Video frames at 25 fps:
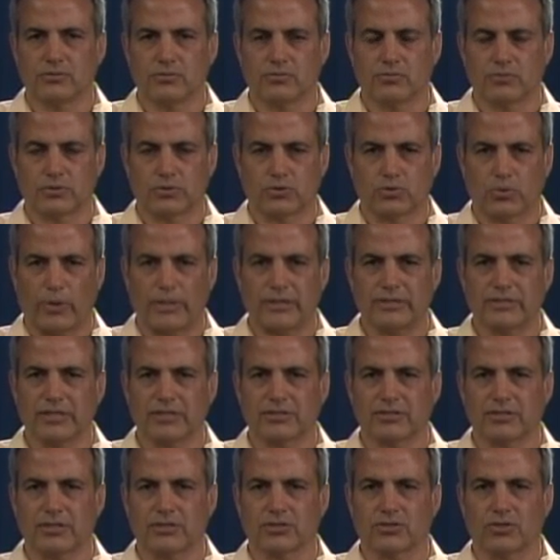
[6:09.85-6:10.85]
was
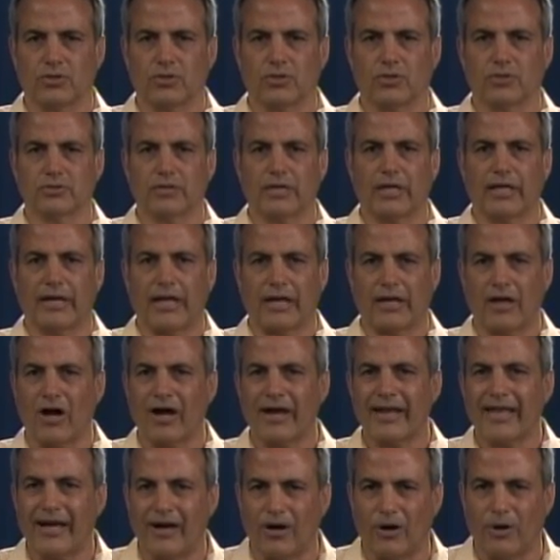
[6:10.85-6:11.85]
26 years old and I
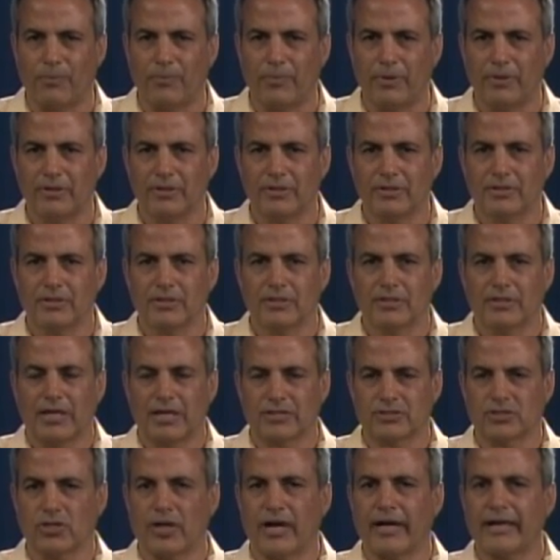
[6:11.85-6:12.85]
got help,
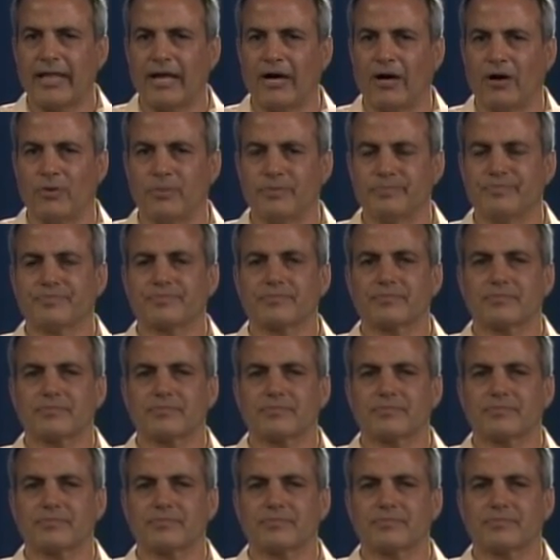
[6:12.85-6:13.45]
I sought help,